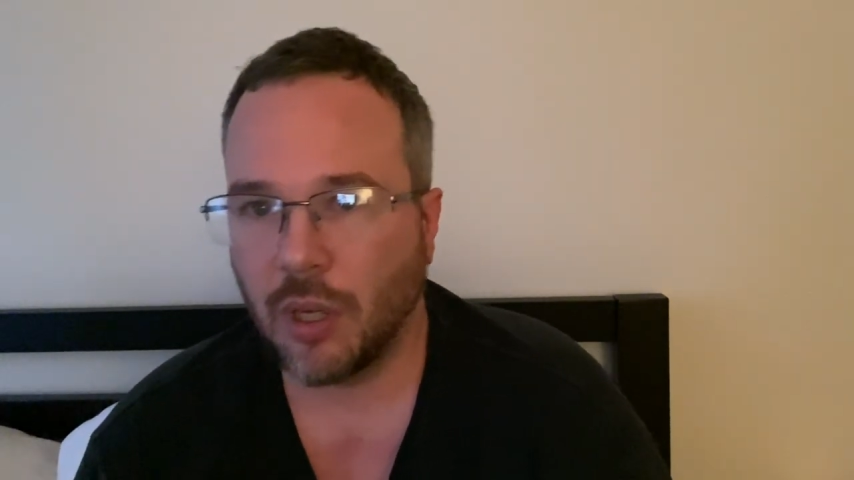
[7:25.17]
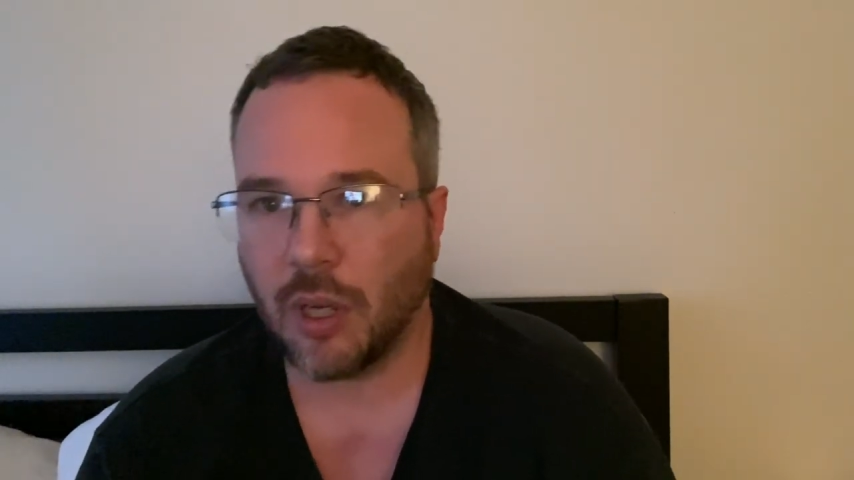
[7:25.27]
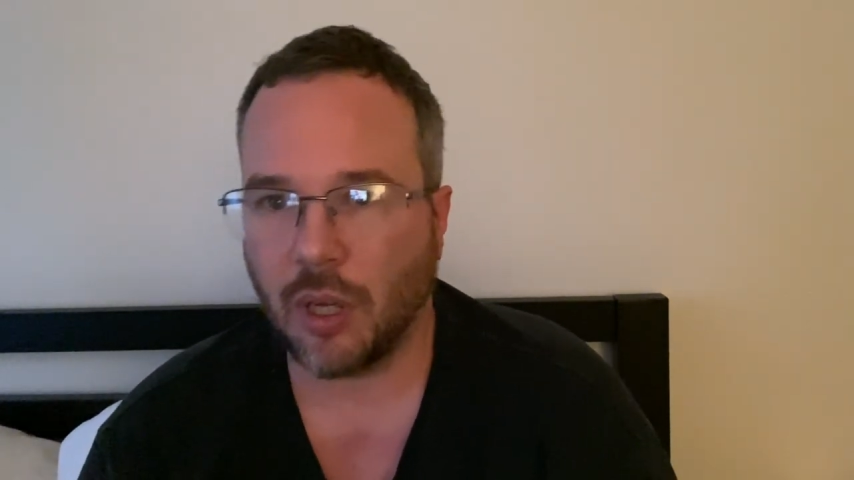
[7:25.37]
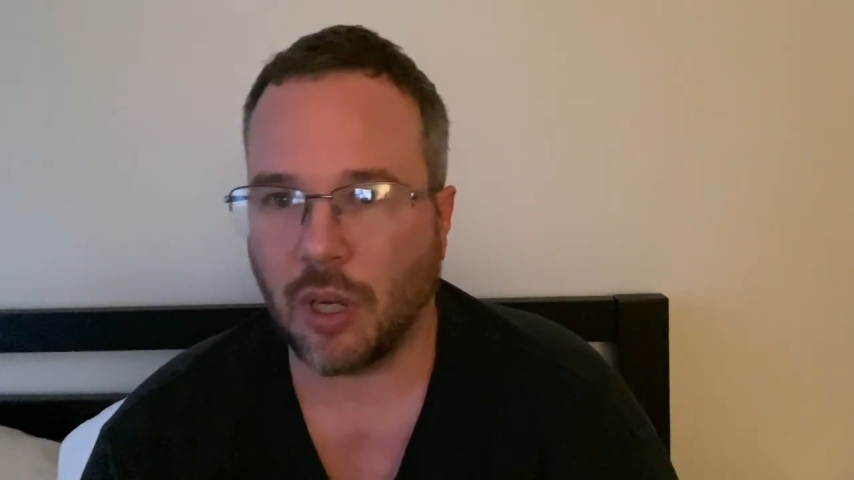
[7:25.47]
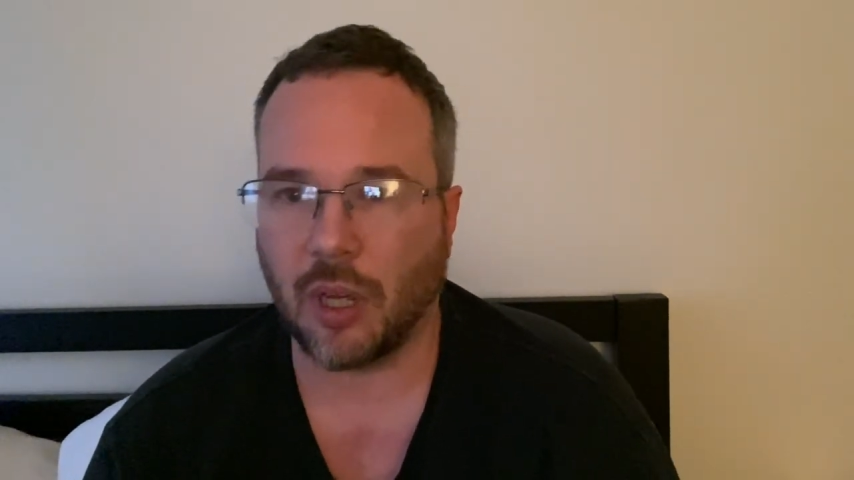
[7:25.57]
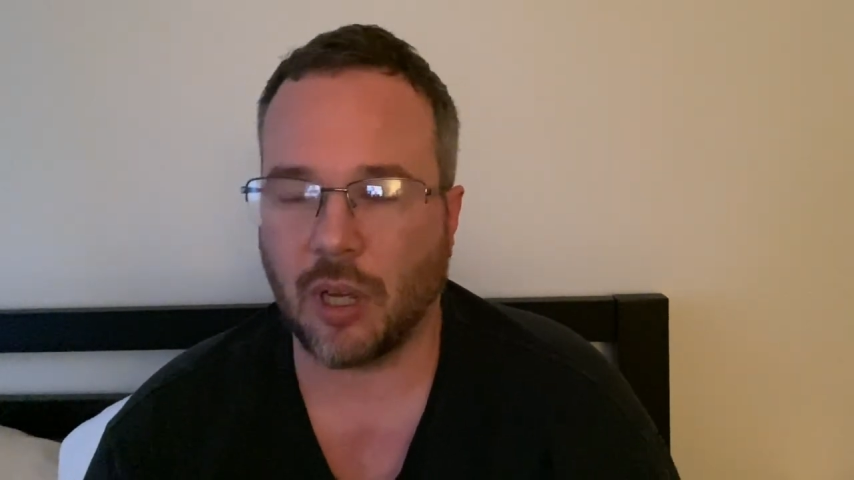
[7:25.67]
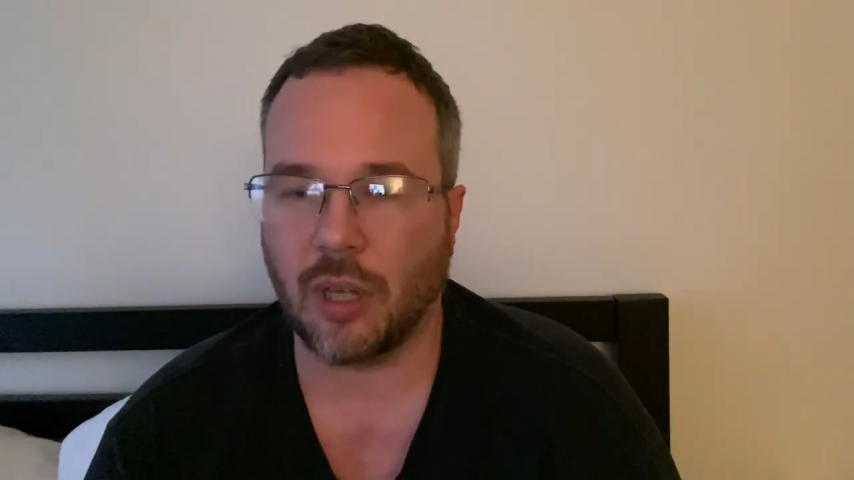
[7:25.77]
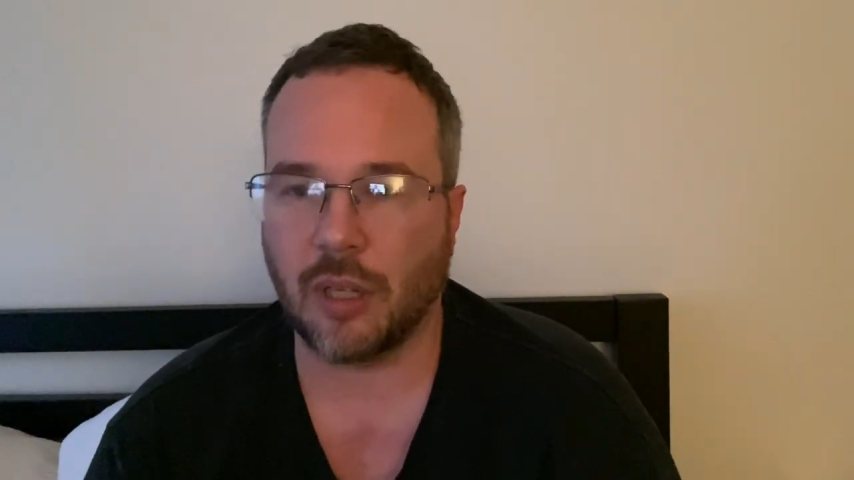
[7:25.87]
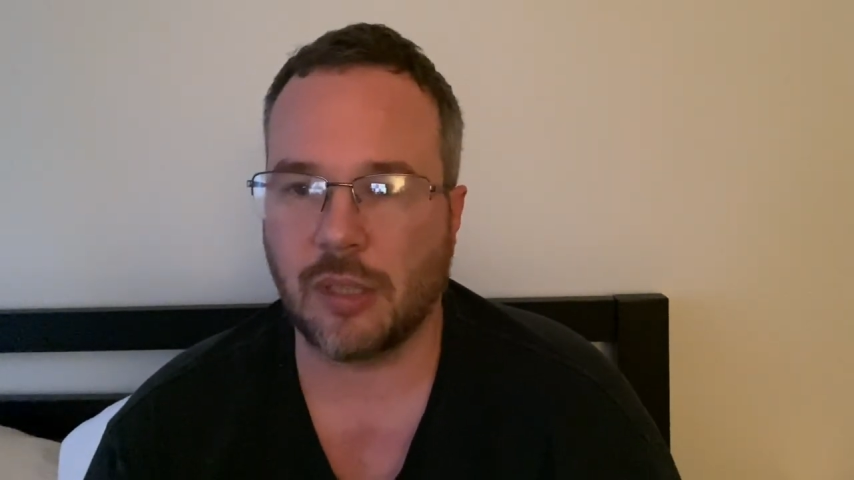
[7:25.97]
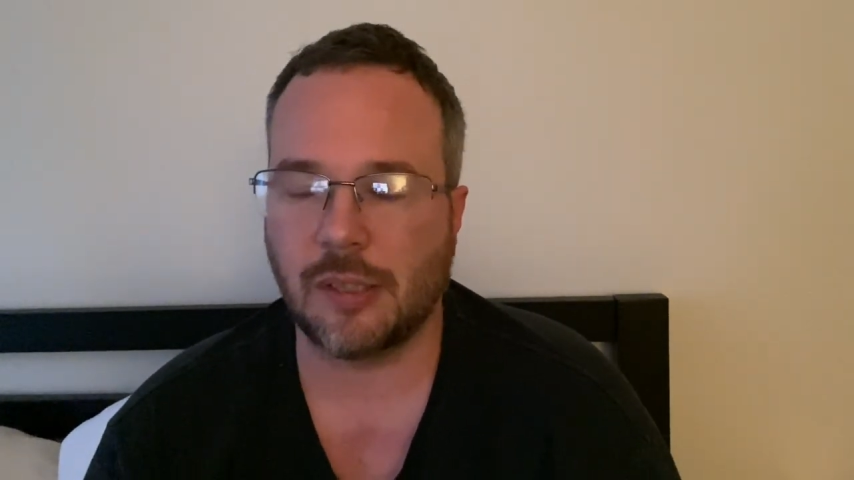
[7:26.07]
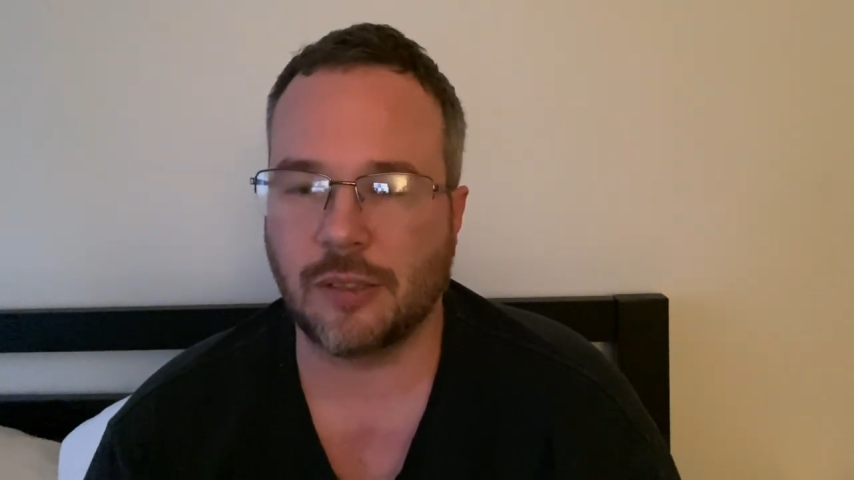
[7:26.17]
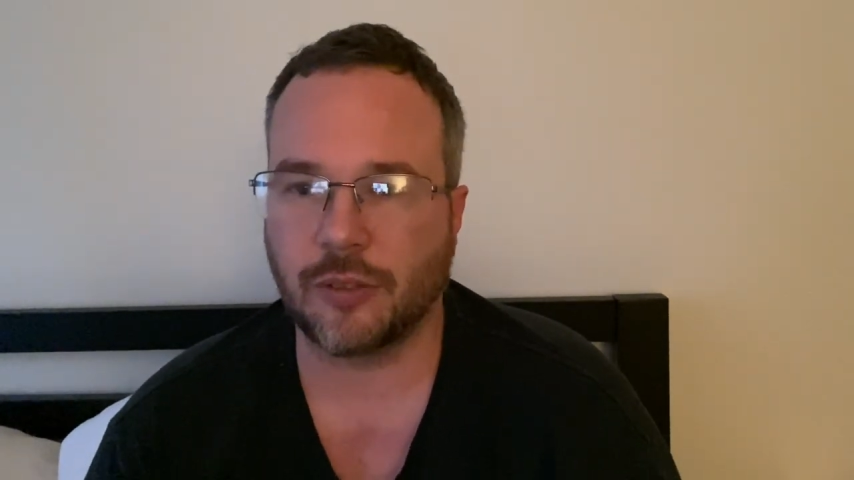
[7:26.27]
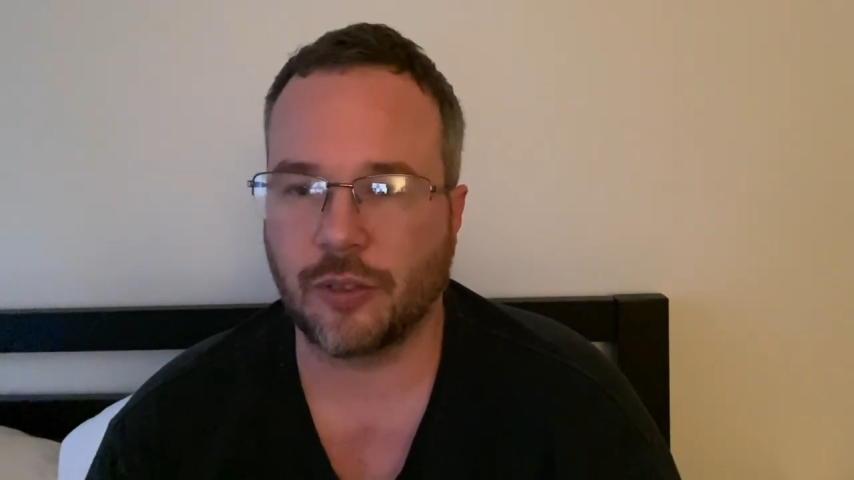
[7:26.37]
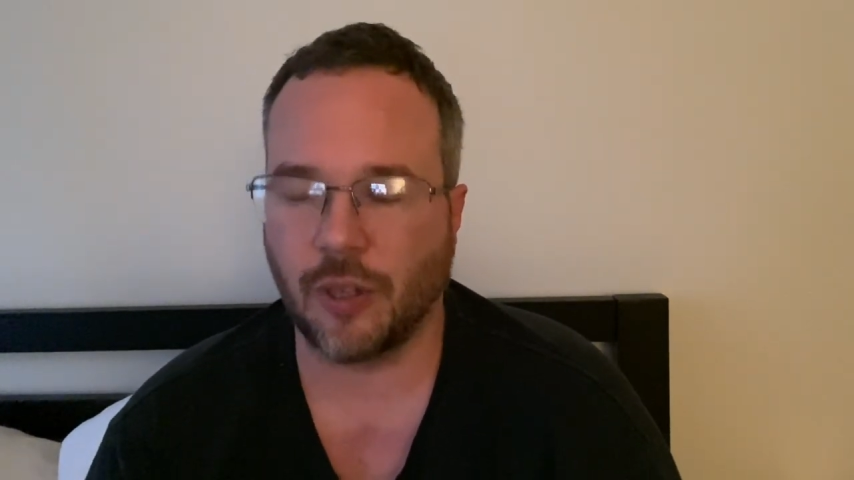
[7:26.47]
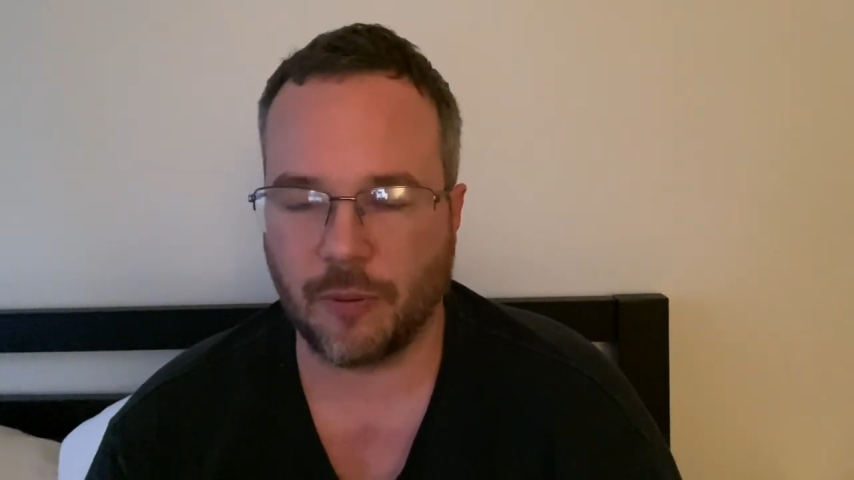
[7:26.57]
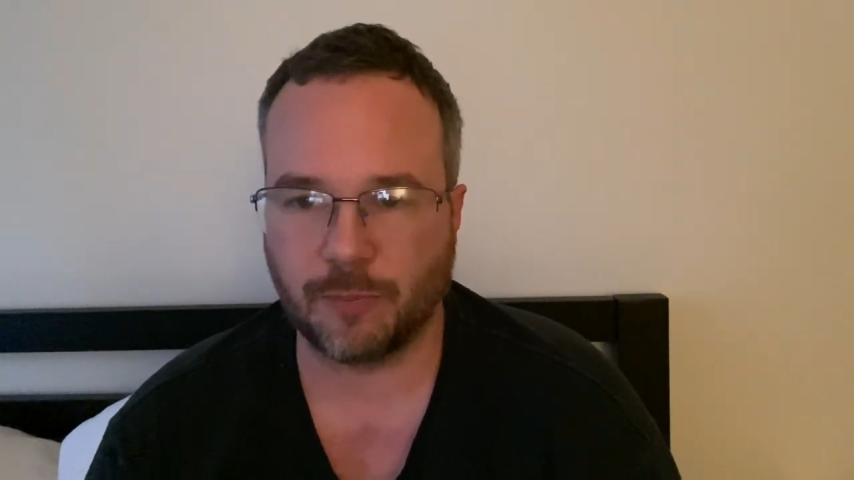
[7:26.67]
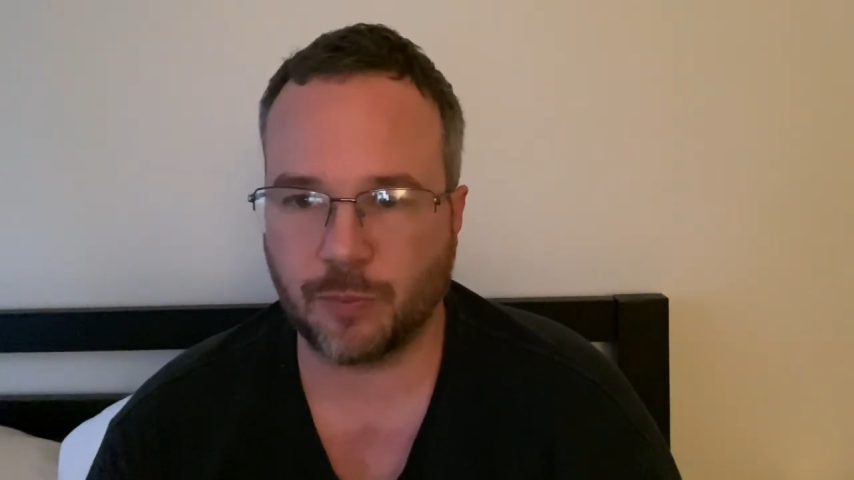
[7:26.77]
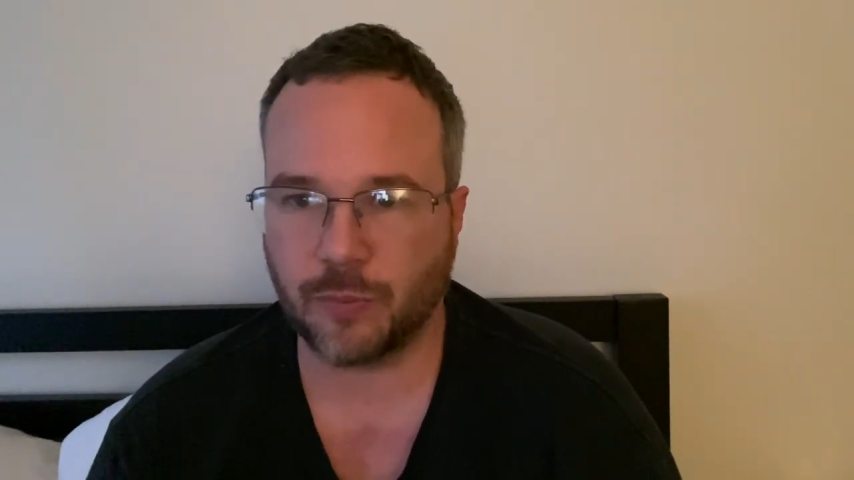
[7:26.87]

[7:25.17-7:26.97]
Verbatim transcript: Uh, so,